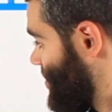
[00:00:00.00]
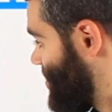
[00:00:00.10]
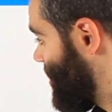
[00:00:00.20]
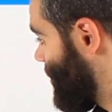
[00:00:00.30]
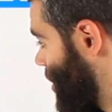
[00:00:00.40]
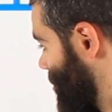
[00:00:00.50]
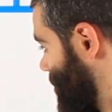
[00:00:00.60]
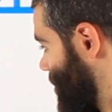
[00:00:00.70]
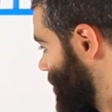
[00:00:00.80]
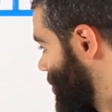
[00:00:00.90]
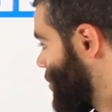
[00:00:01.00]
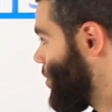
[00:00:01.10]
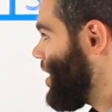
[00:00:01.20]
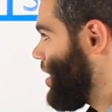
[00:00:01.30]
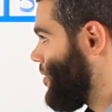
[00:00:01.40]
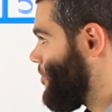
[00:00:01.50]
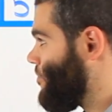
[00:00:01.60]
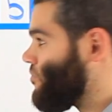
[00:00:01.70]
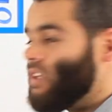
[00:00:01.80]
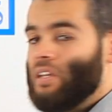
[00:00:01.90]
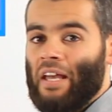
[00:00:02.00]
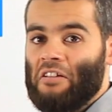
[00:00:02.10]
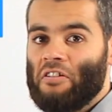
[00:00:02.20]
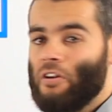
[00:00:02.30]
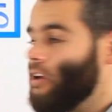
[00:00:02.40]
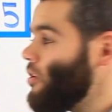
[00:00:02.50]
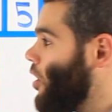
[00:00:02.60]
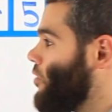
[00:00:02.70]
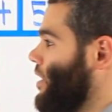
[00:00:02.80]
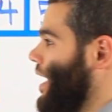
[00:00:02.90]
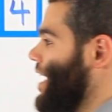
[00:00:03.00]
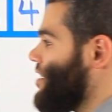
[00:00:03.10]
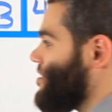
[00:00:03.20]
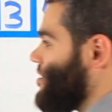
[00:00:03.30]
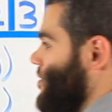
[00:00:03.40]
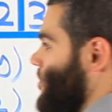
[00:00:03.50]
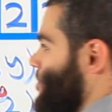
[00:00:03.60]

0, 3. Now 0 on the x,